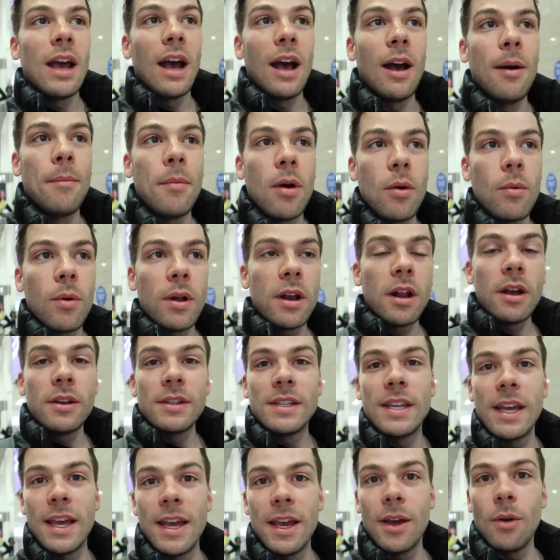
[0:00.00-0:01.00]
Um, when I
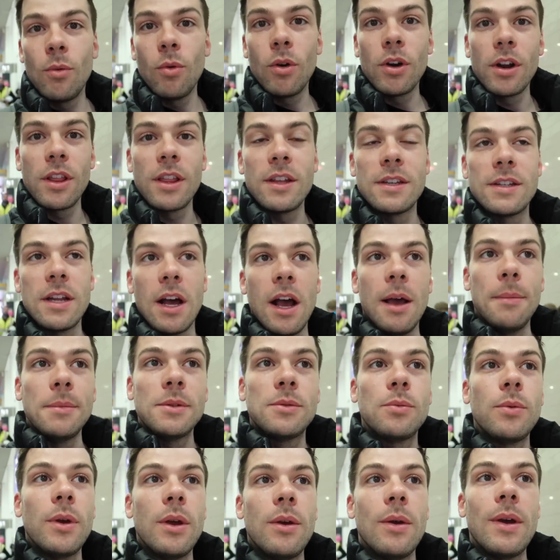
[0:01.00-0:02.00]
was here one of the
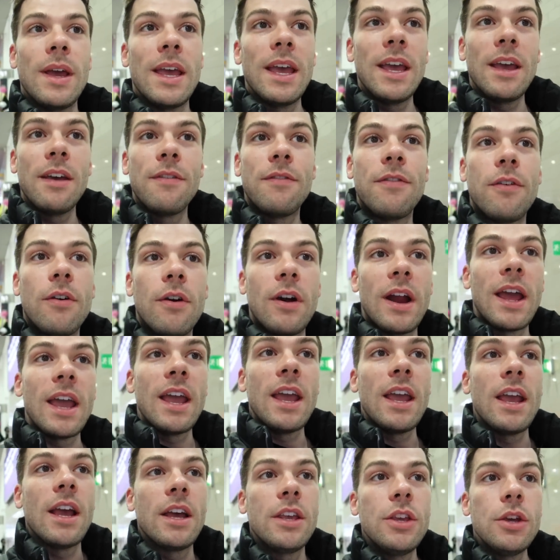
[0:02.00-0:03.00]
times, we were here for
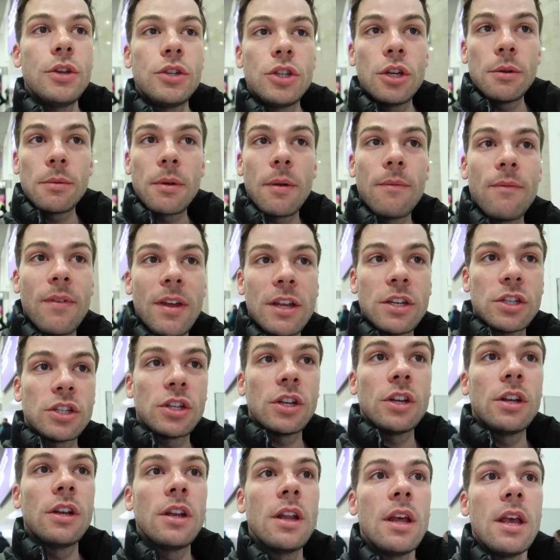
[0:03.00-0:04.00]
a YouTube
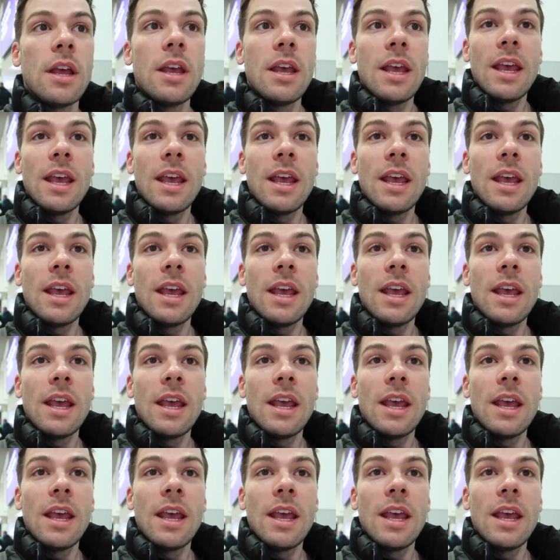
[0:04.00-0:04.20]
convention